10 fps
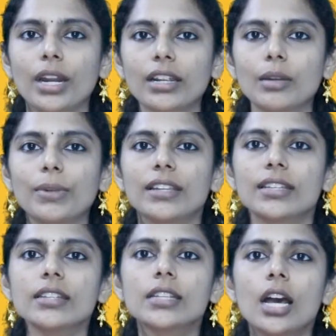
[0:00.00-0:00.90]

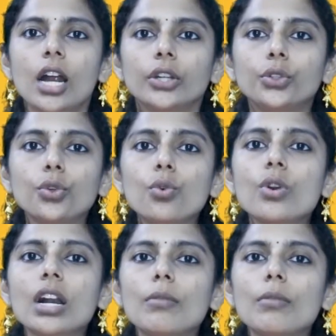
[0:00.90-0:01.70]
marketplaces, do